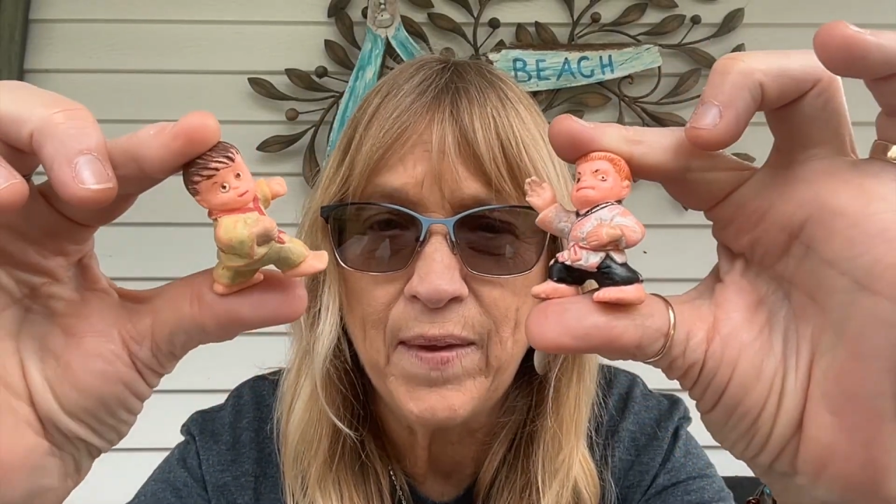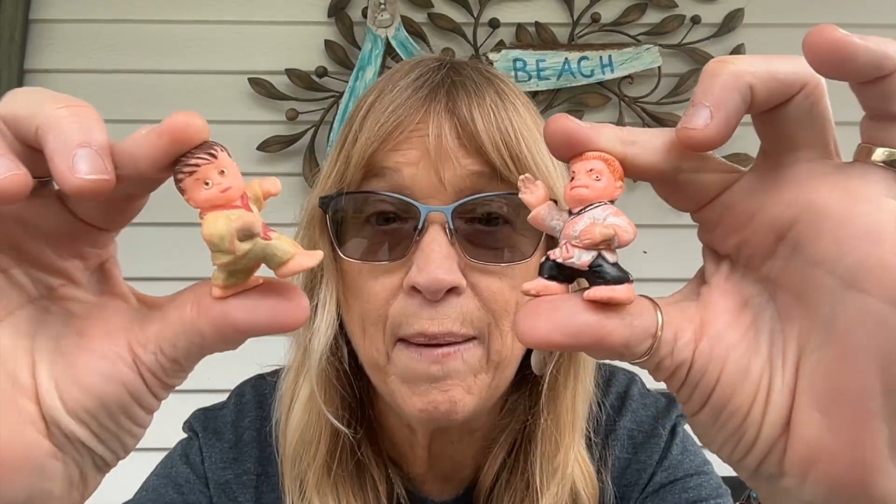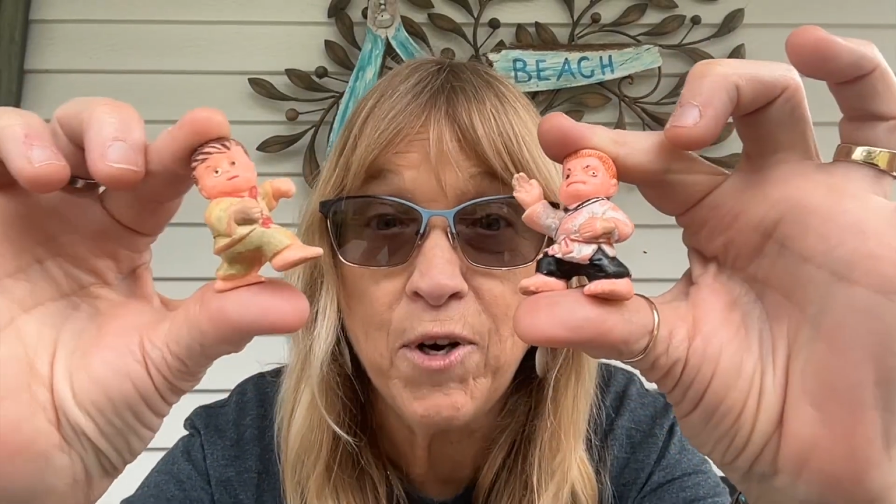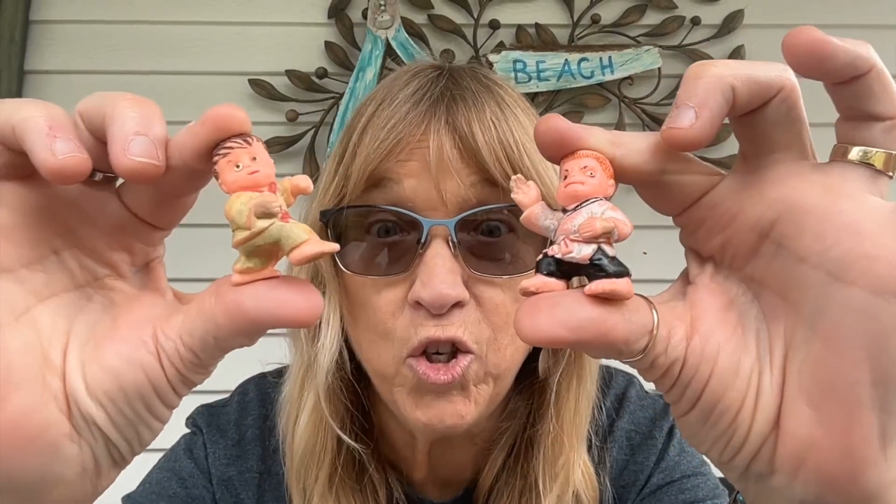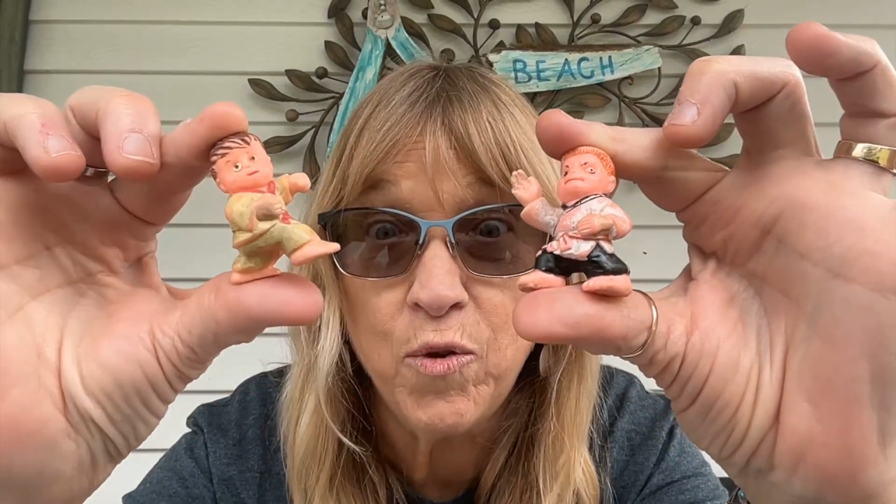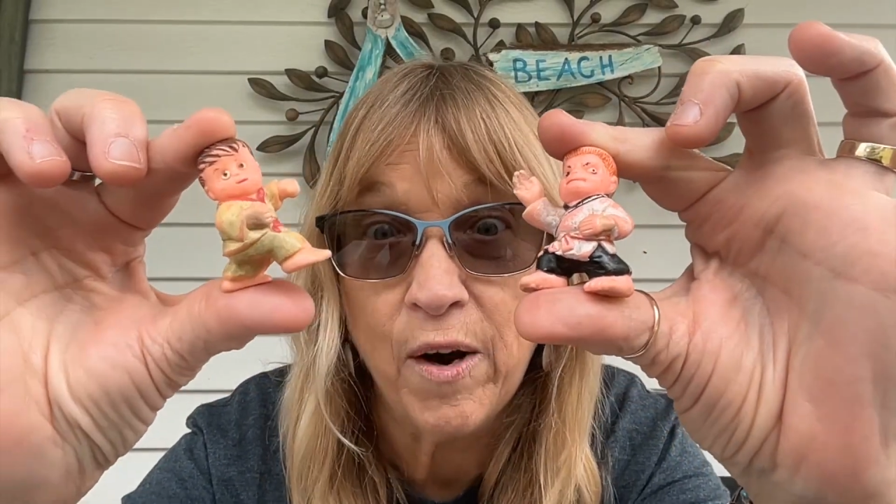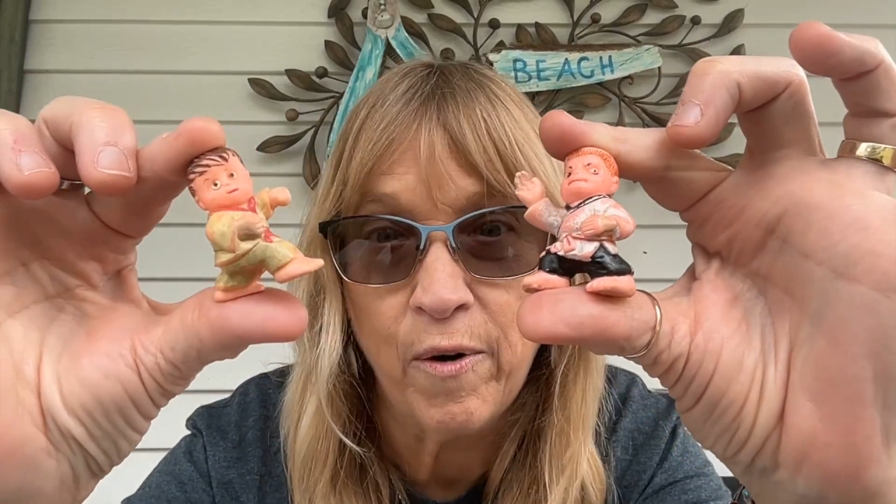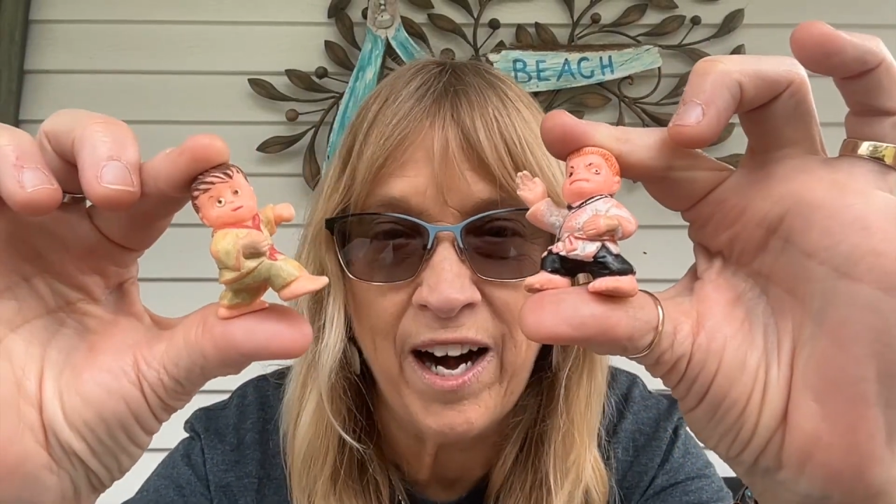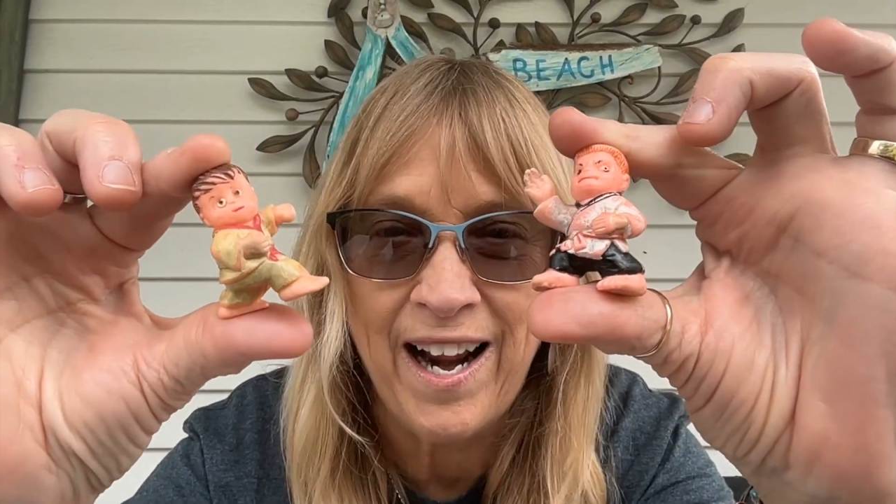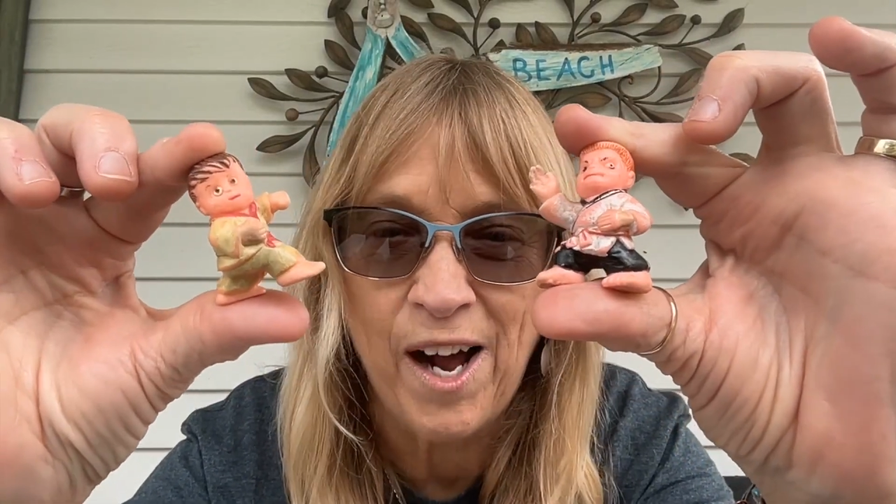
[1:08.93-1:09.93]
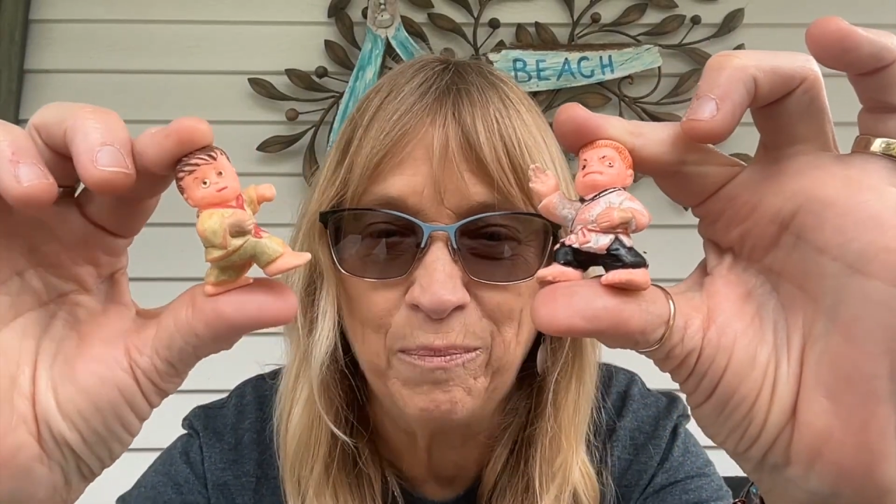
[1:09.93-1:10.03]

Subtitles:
I'm going to do that right now.